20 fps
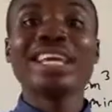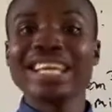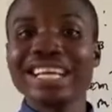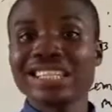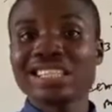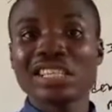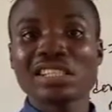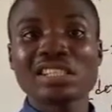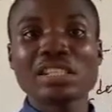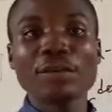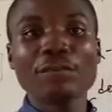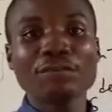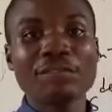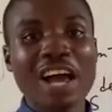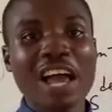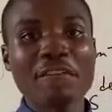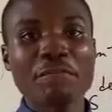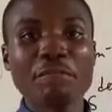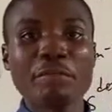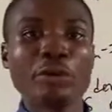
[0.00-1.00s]
It is still
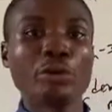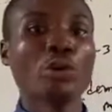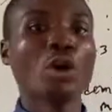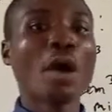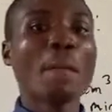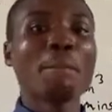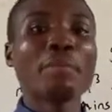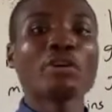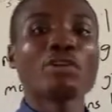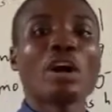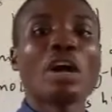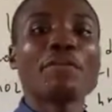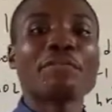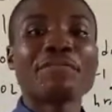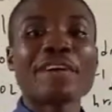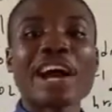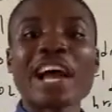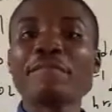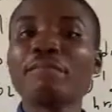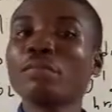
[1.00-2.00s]
5 ml. Because if
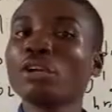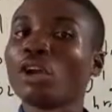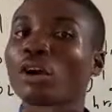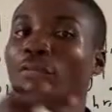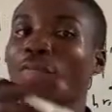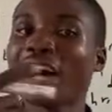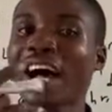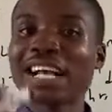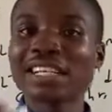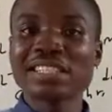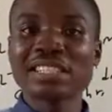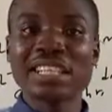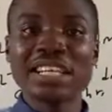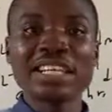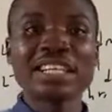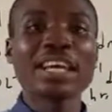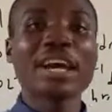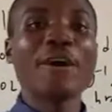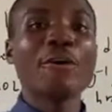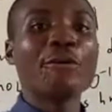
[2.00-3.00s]
5 ml of
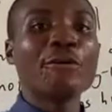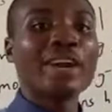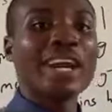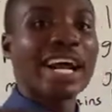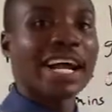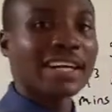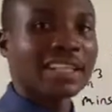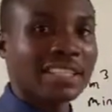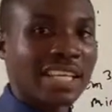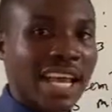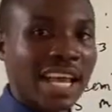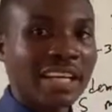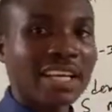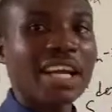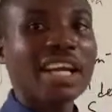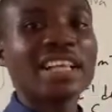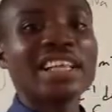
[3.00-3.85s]
acid reacted,